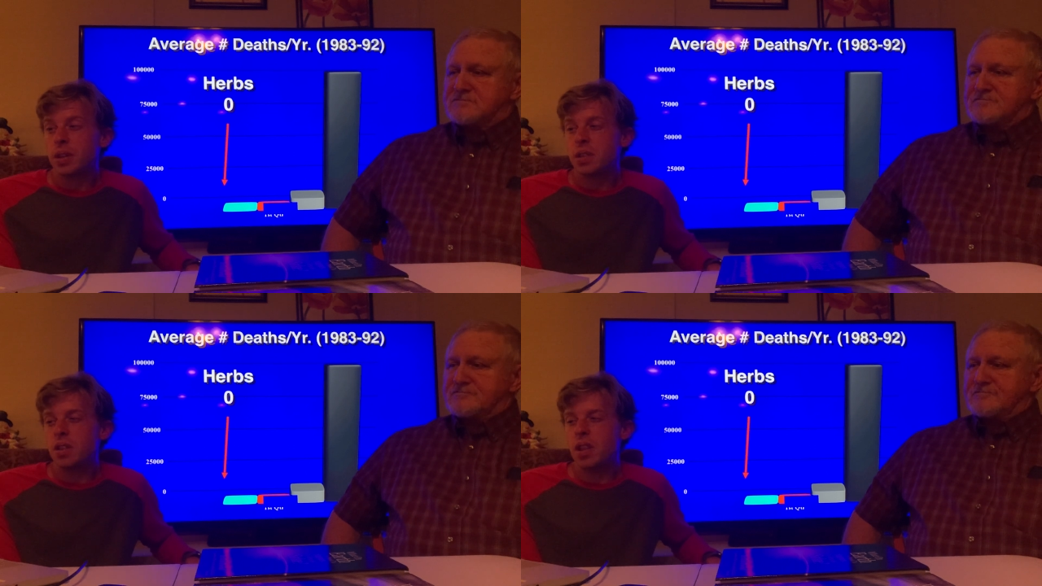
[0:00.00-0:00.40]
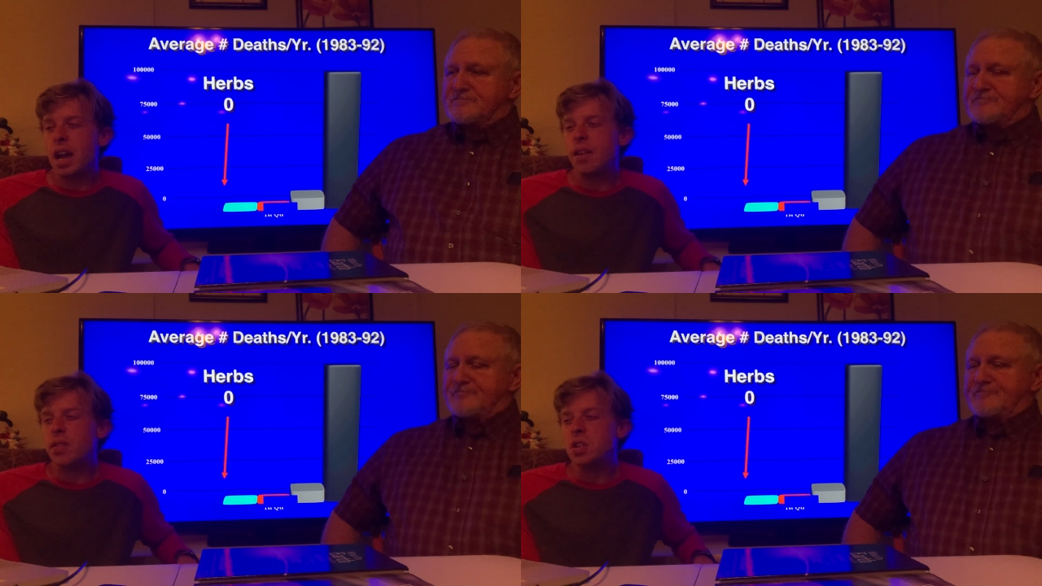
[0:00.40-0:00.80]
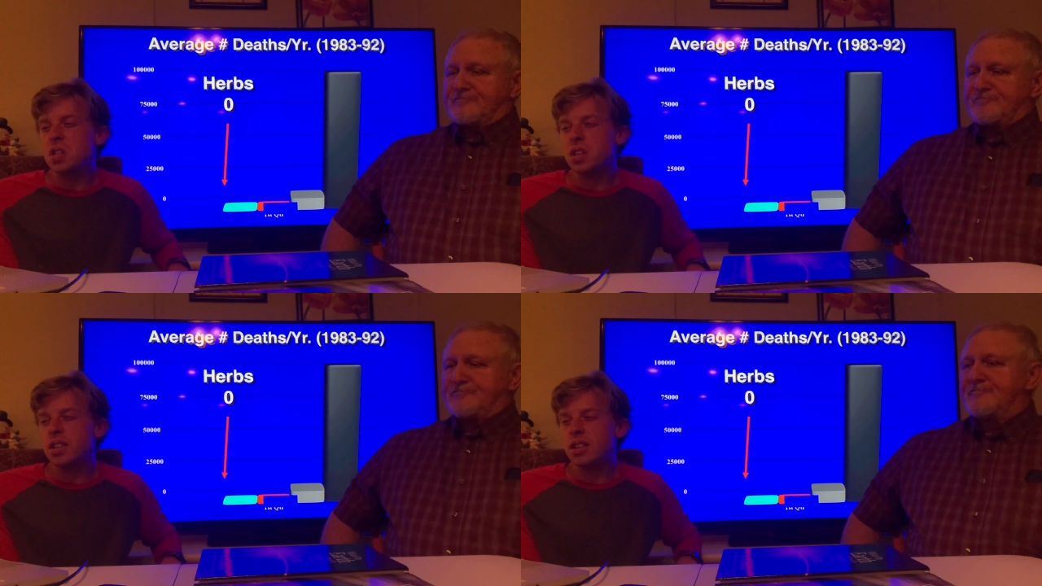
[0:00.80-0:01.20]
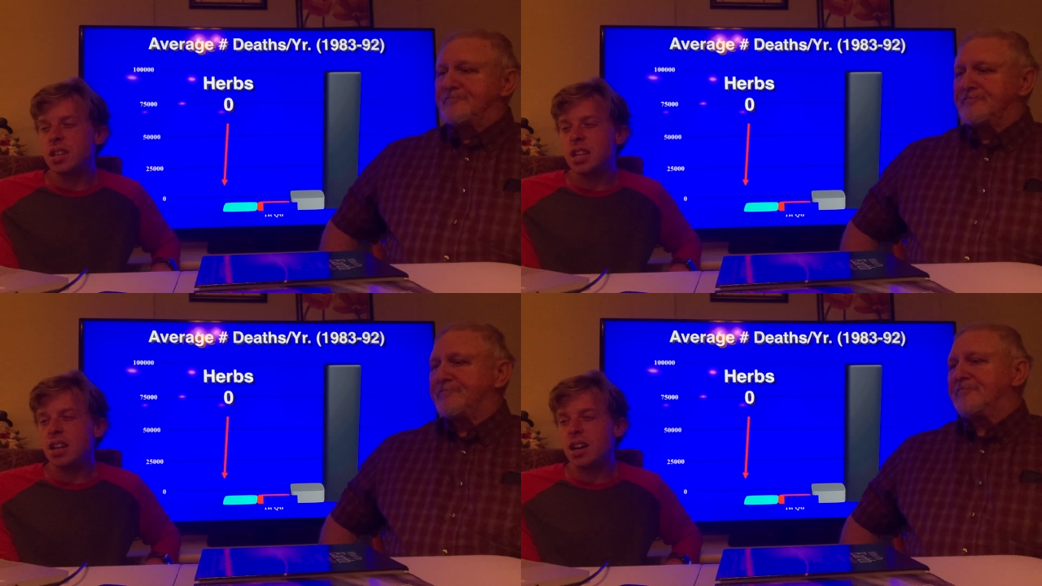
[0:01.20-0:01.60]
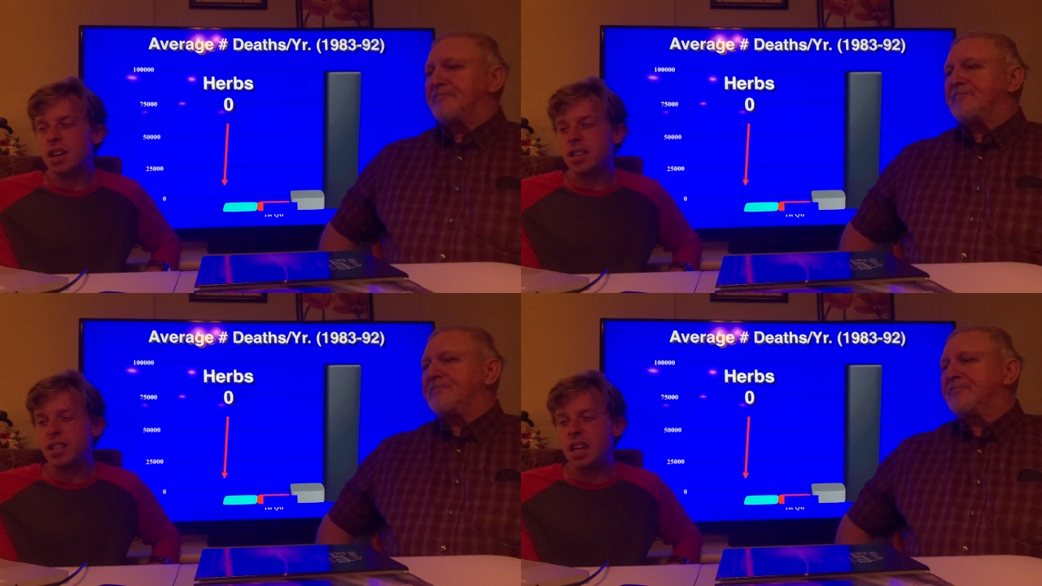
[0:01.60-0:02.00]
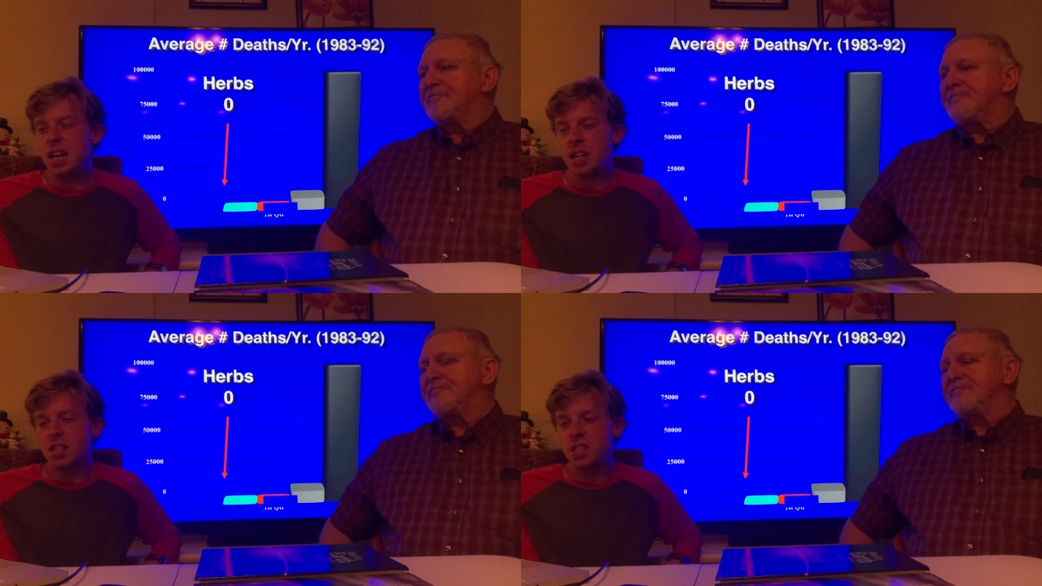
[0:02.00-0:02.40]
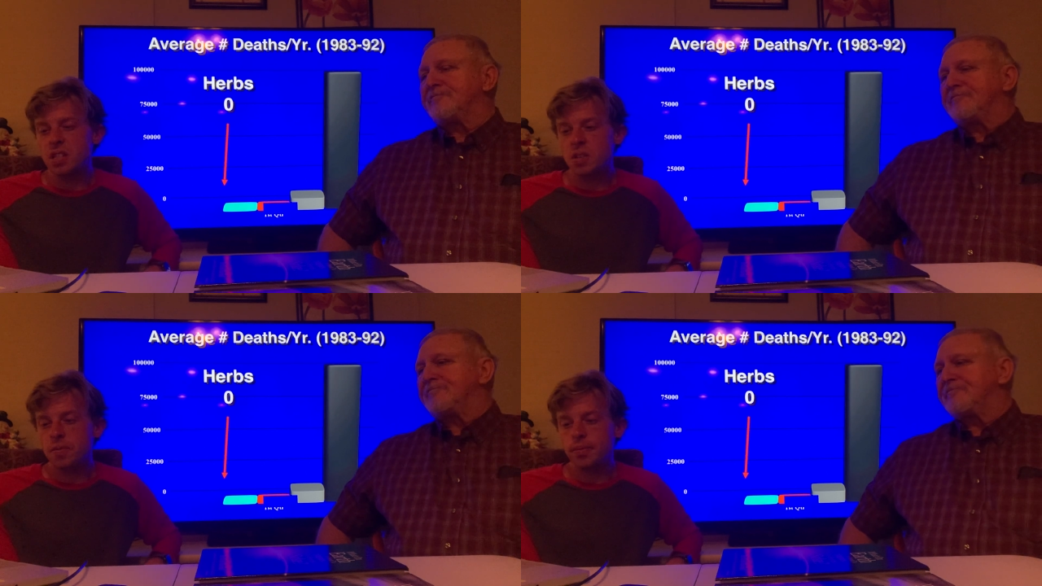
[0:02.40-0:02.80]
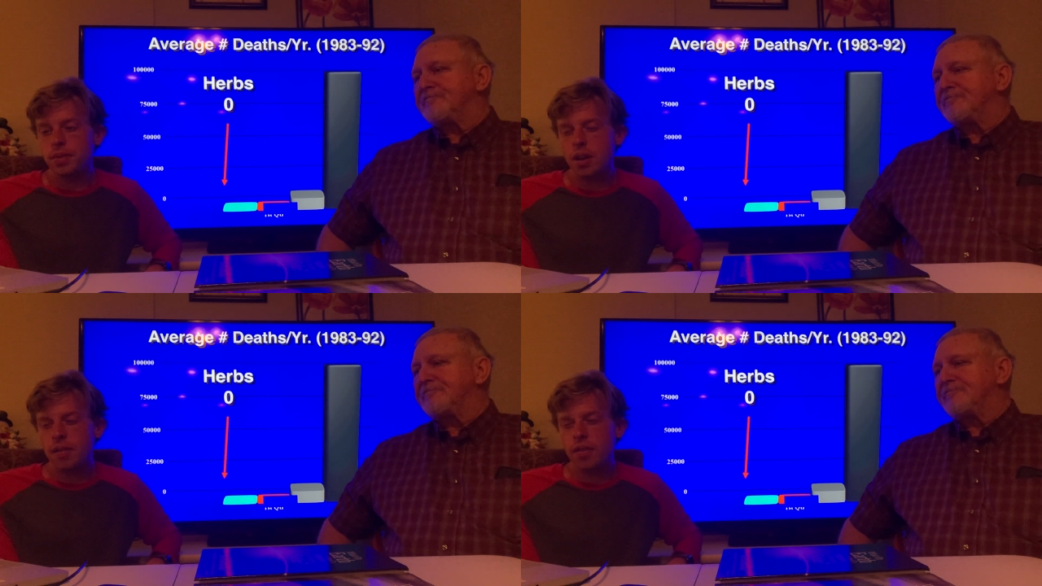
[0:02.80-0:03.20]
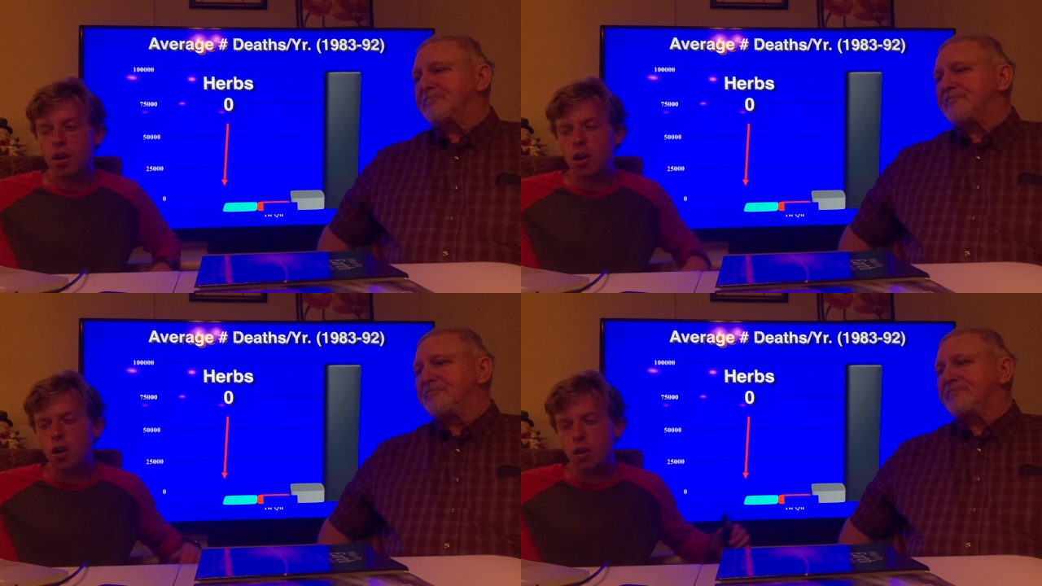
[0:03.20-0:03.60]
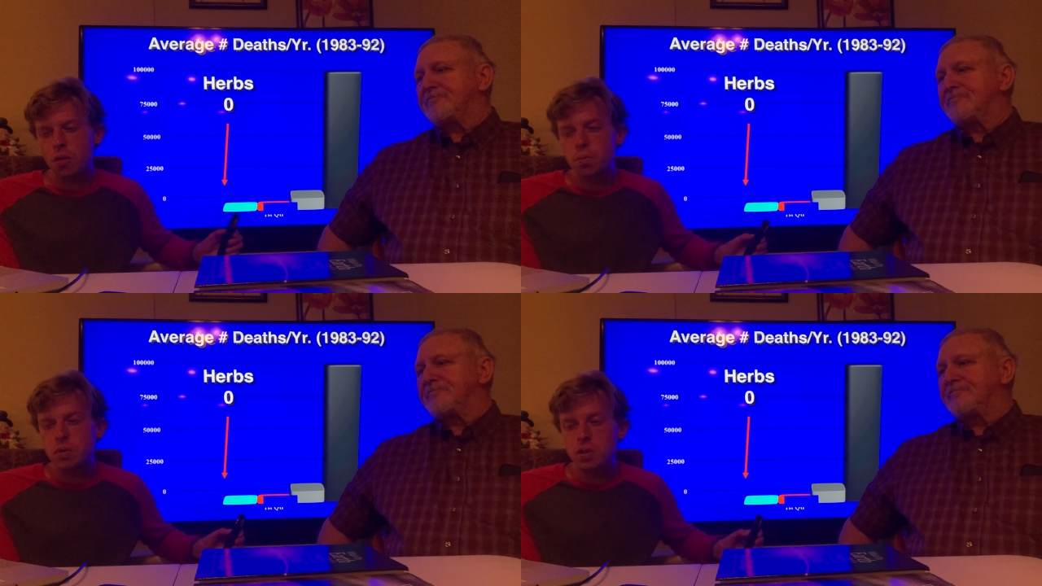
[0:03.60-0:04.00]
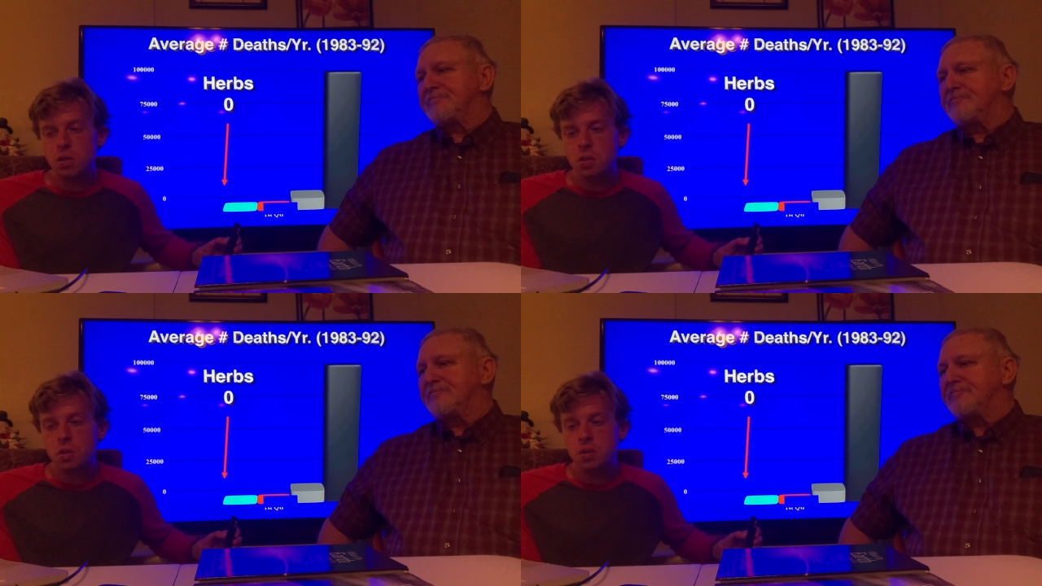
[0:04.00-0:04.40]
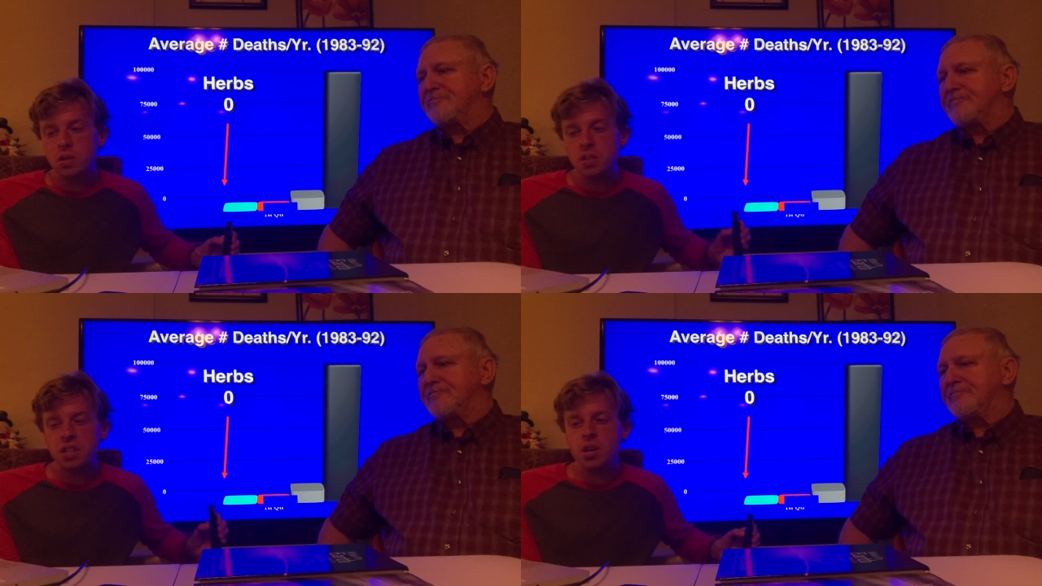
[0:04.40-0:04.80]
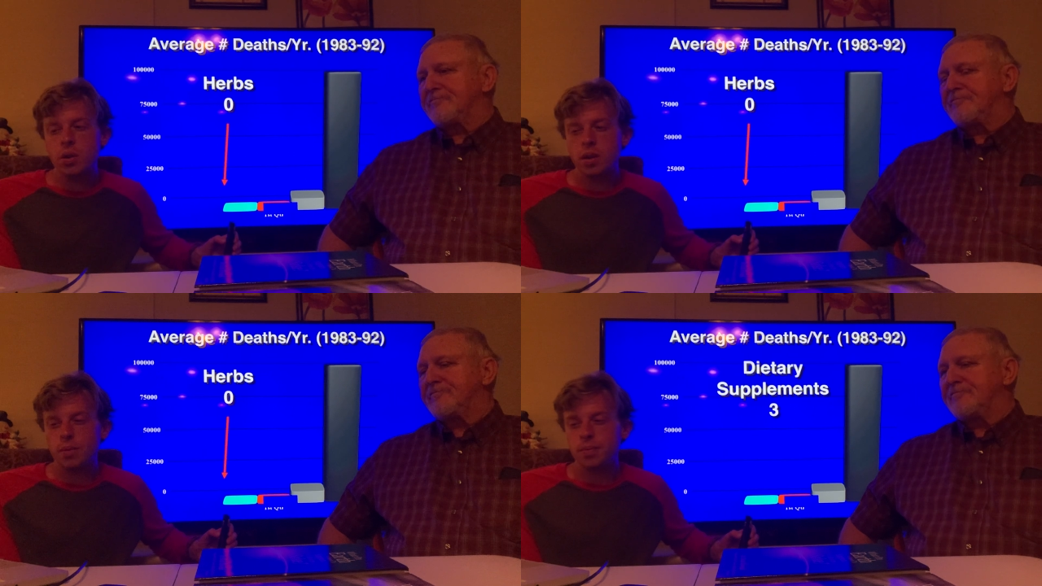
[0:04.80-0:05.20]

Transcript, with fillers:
Speaker 1: So the average uh, deaths of herbs, zero.